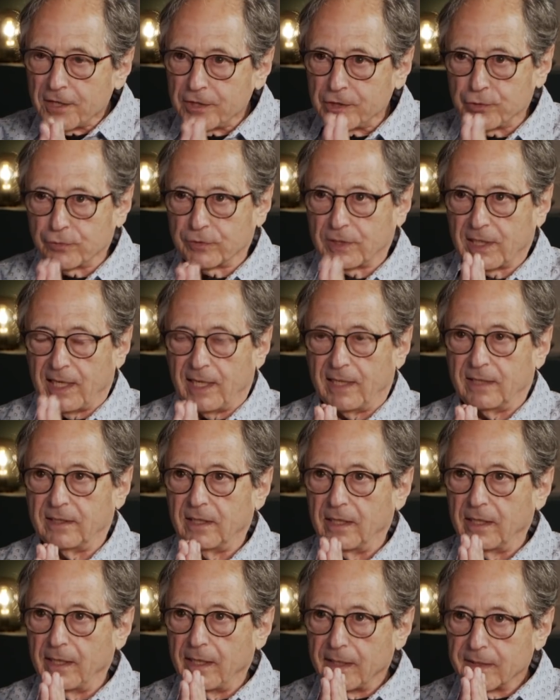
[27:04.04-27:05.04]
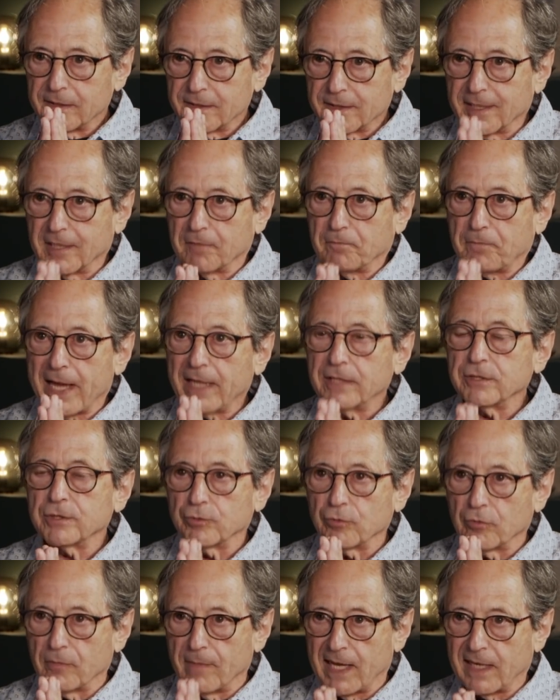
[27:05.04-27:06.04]
as you can to get back to
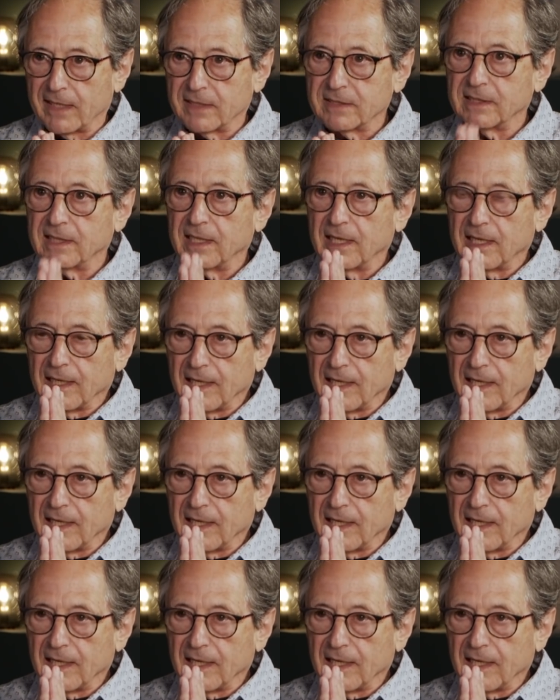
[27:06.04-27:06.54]
normality.